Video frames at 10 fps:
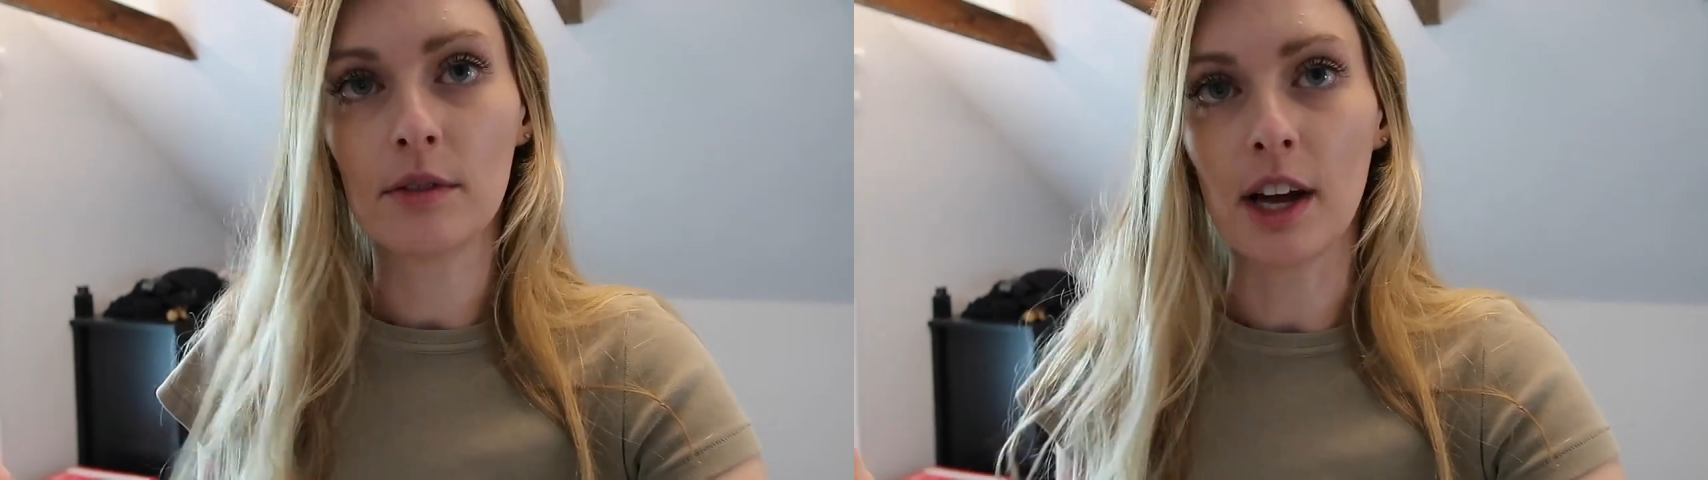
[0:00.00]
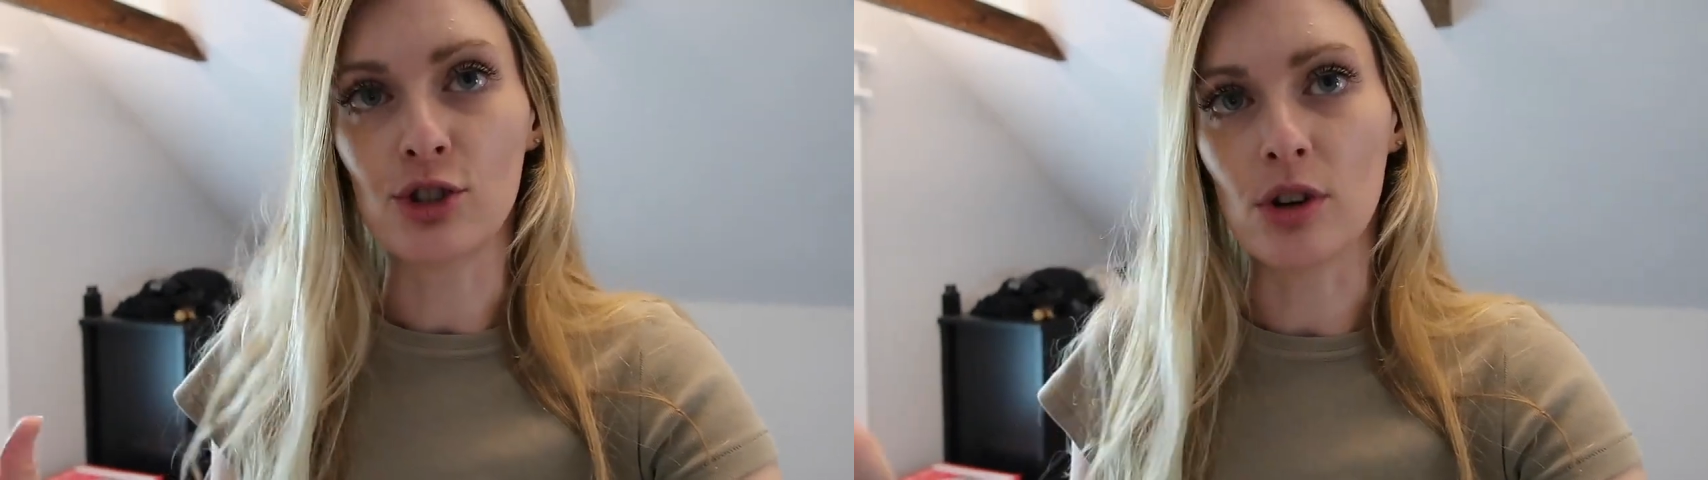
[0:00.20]

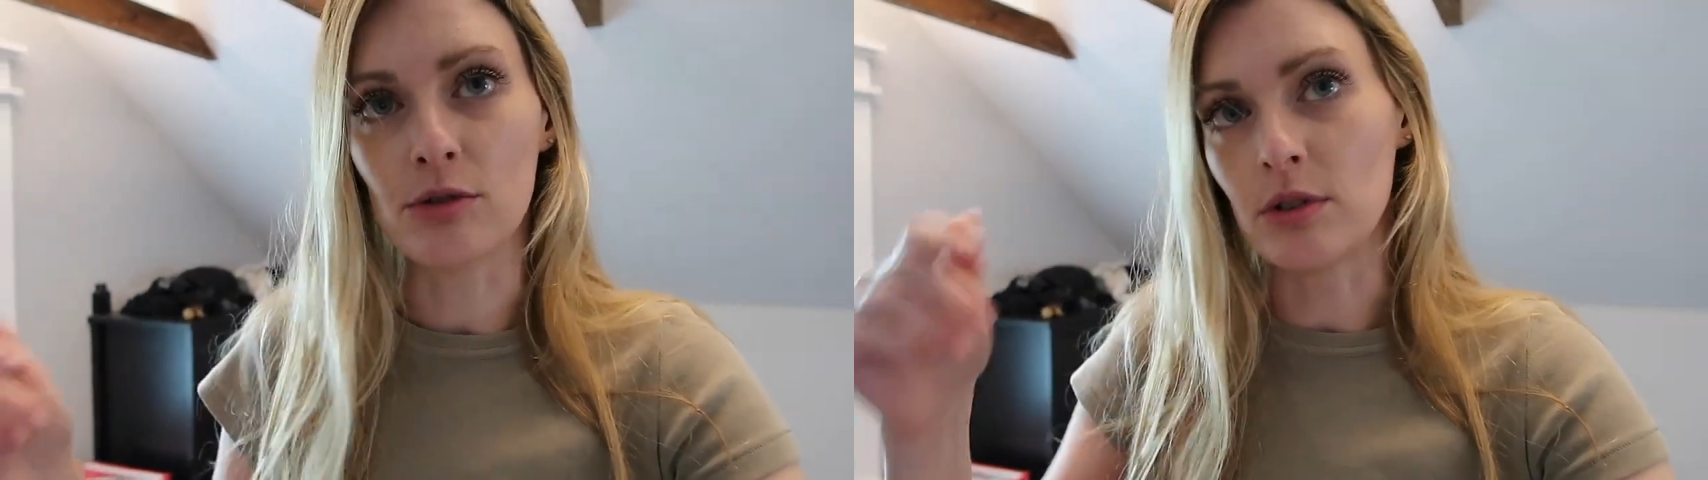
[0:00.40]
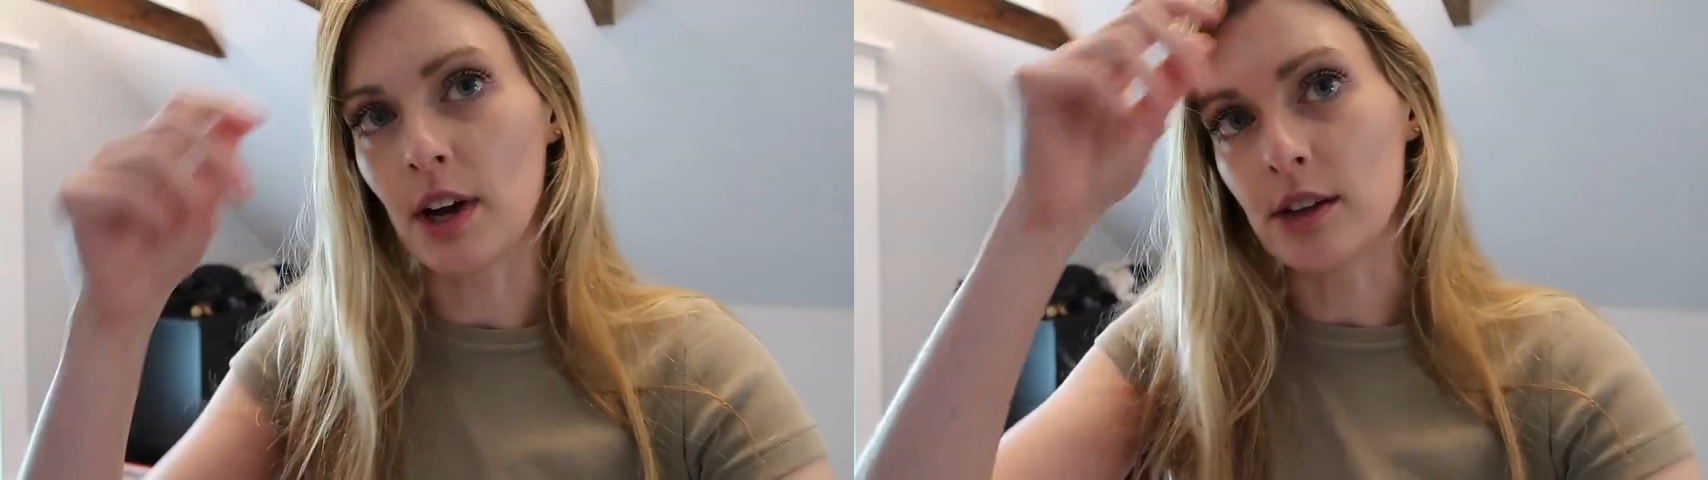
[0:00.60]
I
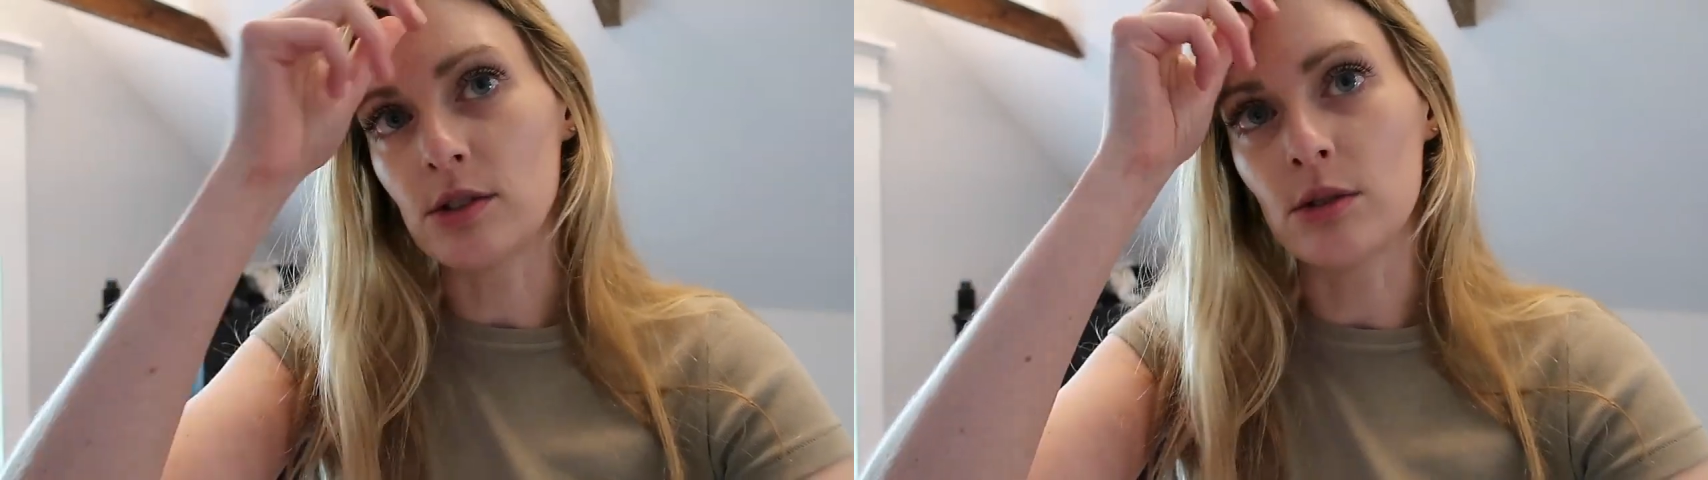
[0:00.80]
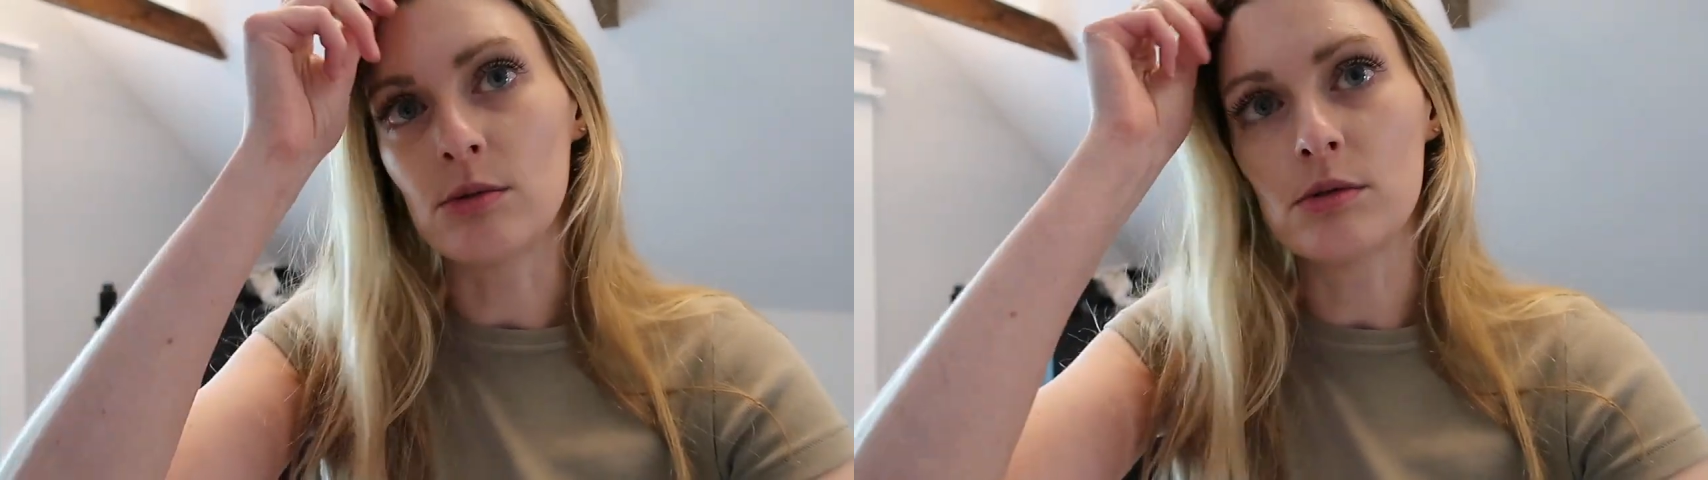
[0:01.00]
showed you guys
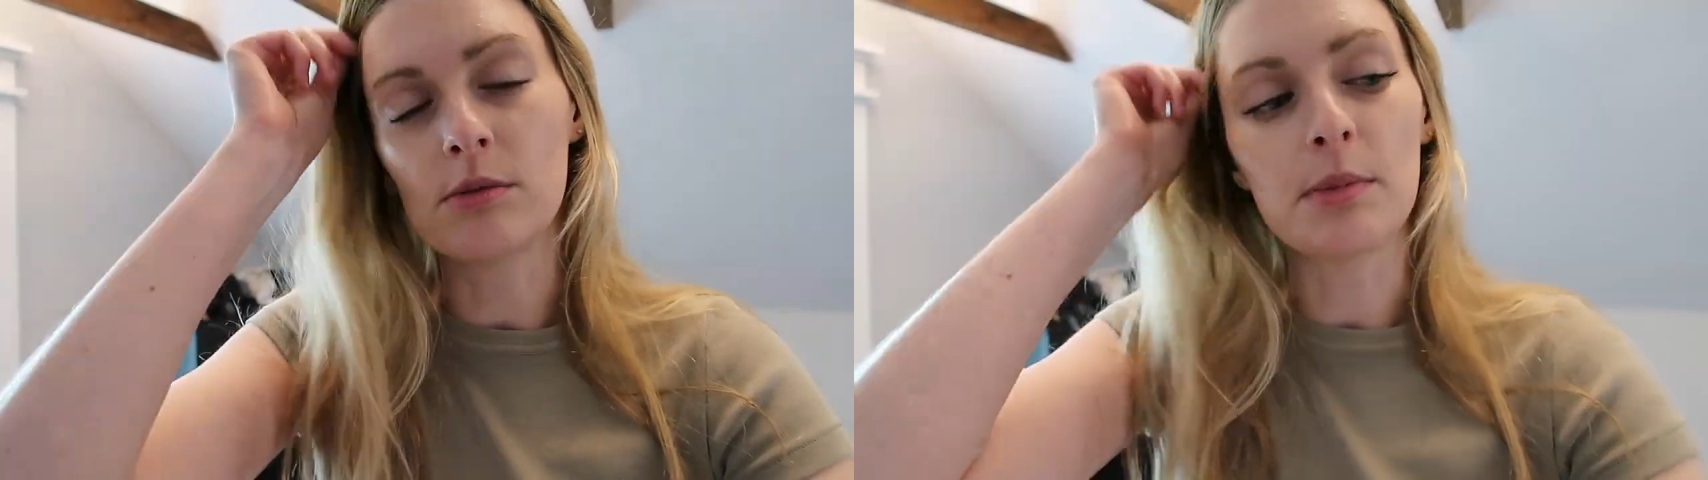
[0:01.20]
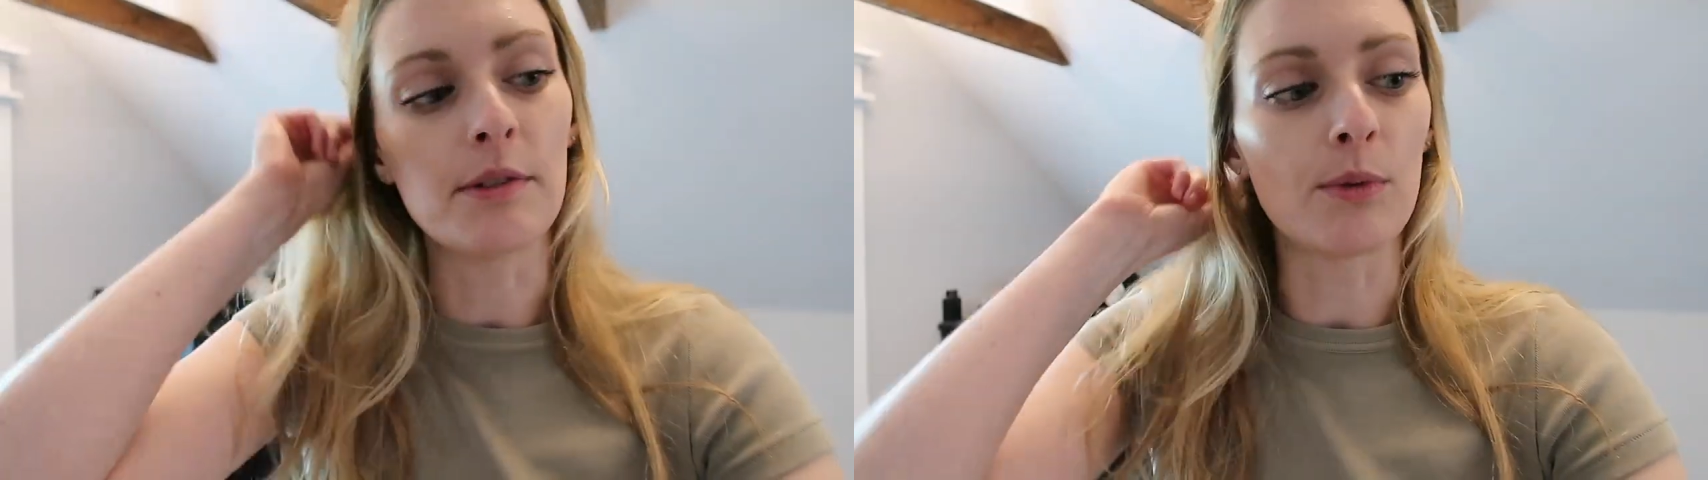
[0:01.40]
those
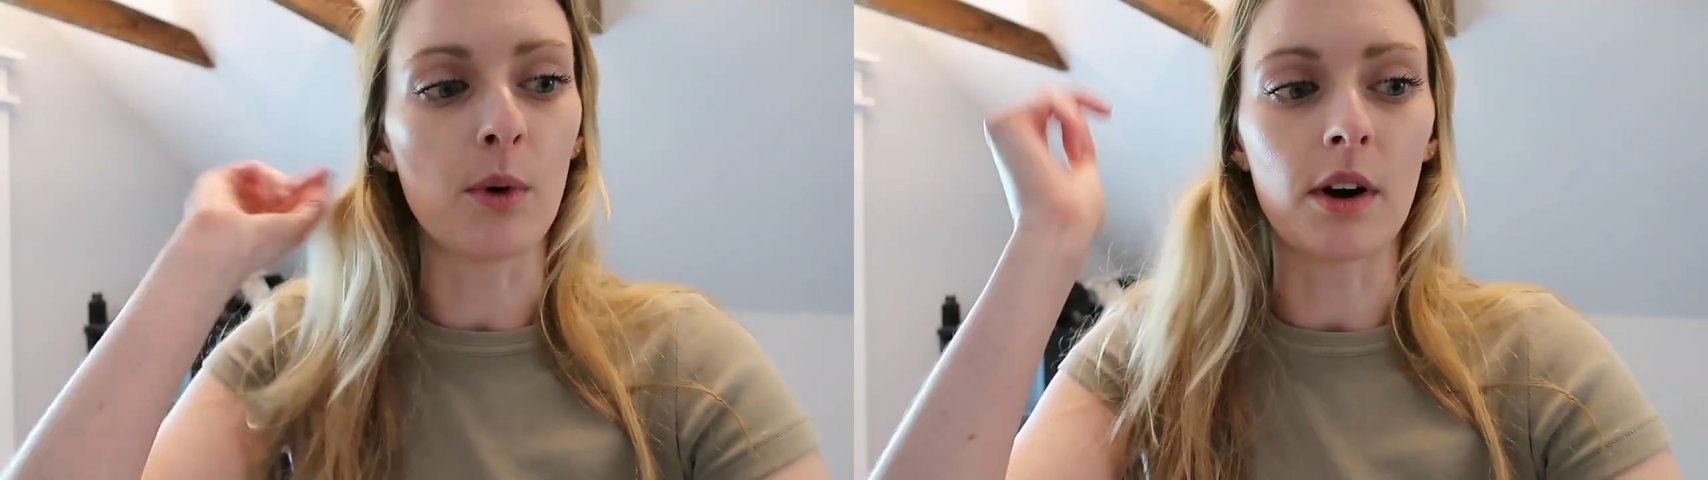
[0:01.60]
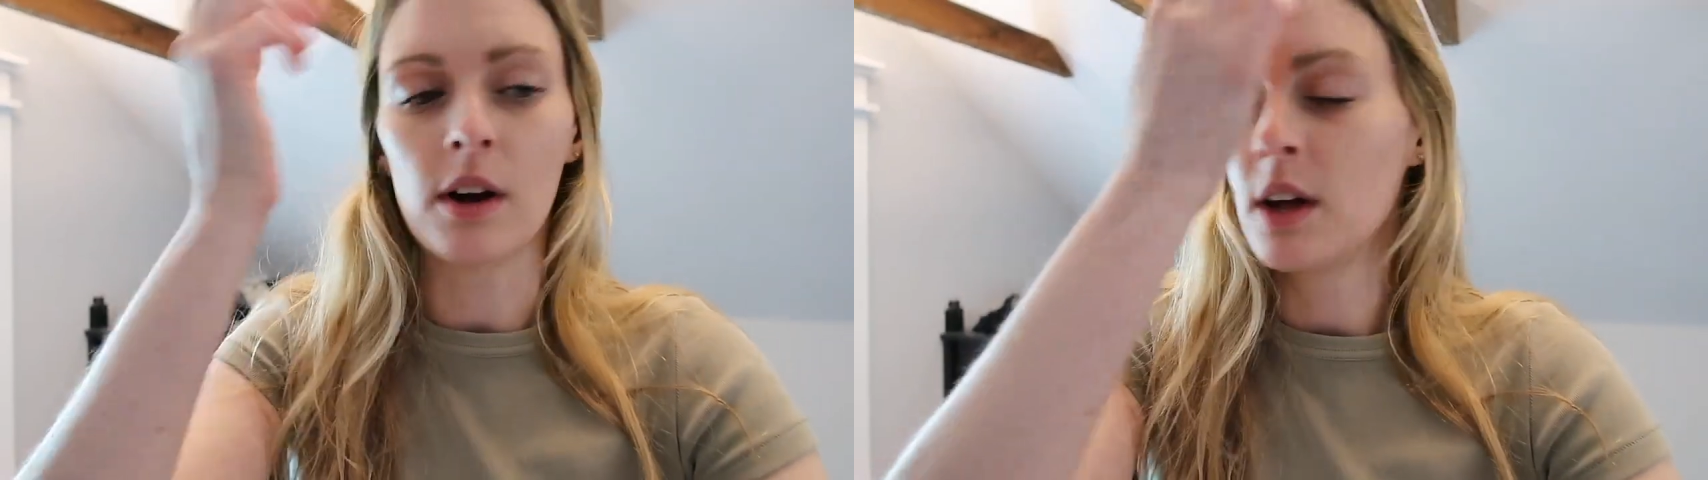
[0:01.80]

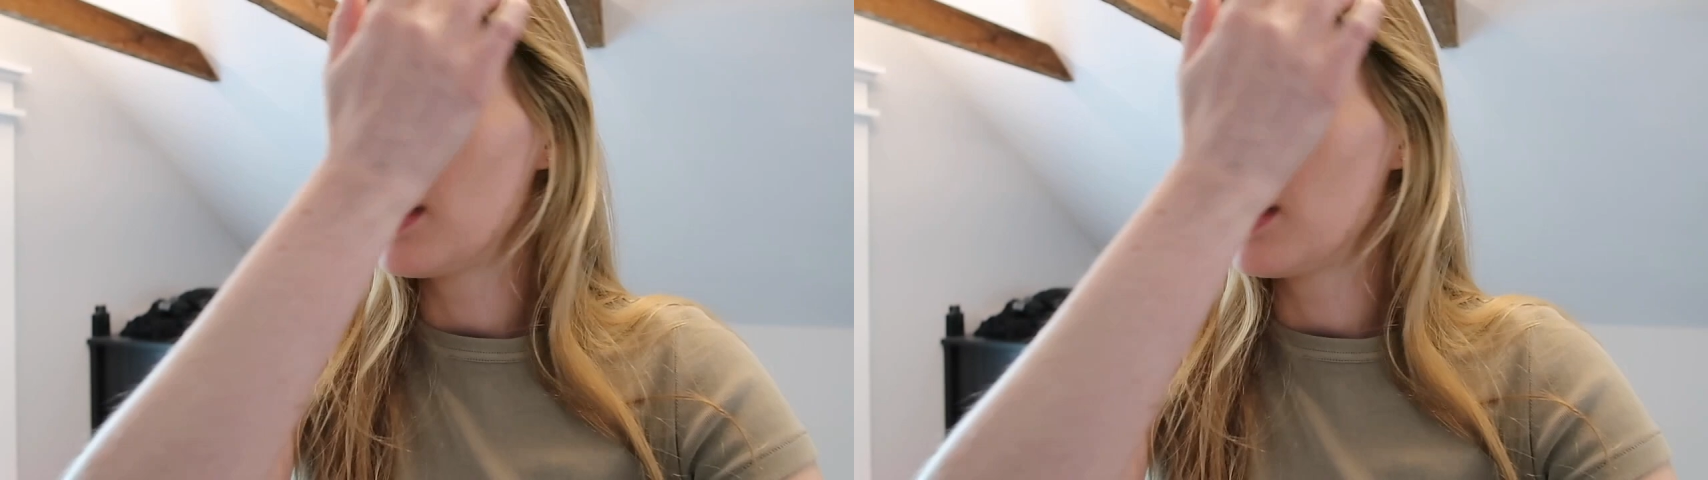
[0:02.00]
before